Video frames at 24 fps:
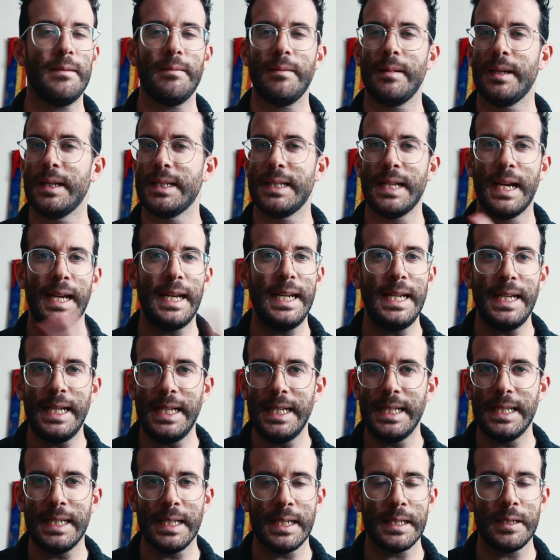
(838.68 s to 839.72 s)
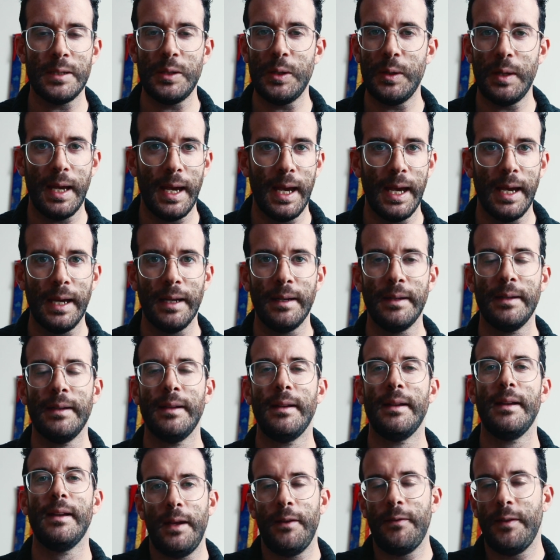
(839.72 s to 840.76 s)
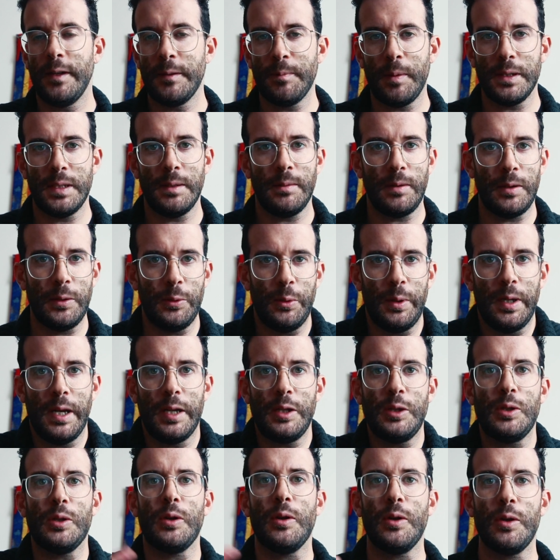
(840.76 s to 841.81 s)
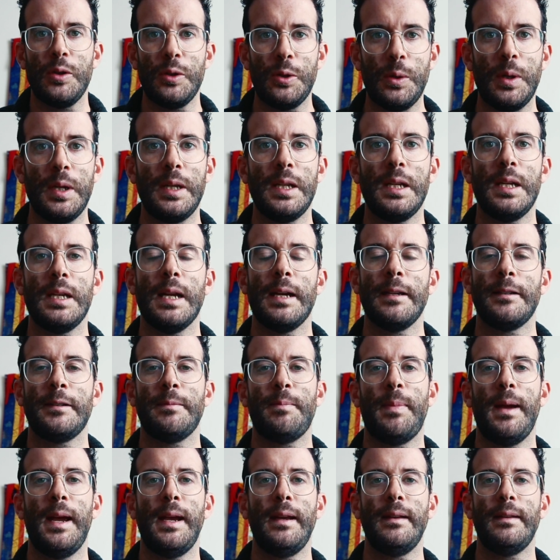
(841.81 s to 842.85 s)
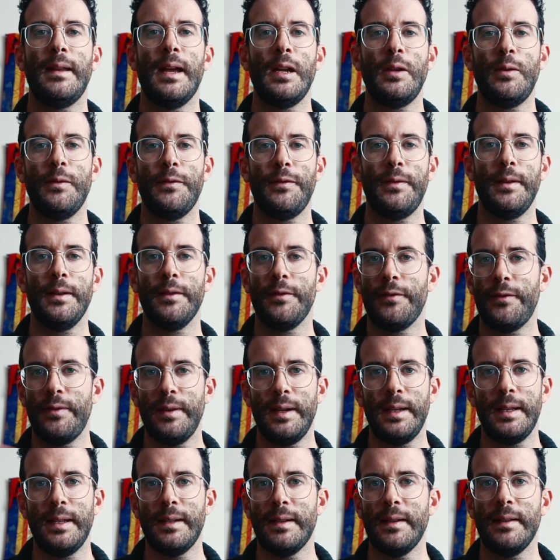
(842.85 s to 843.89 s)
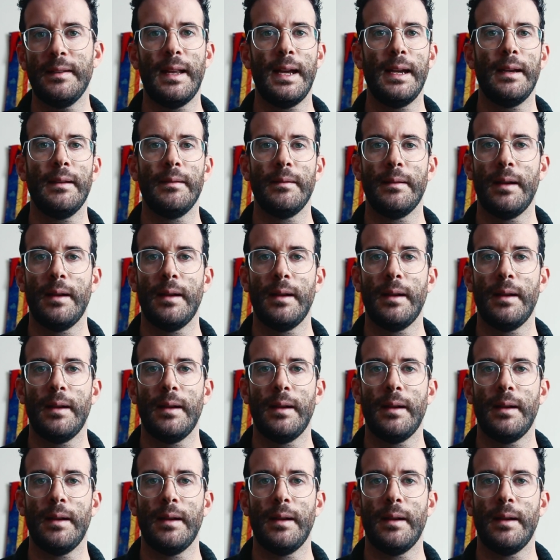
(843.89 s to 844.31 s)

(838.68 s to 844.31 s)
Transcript: as at ease as you can. If it's possible, do it on your own, do it in a space that you feel free. This is like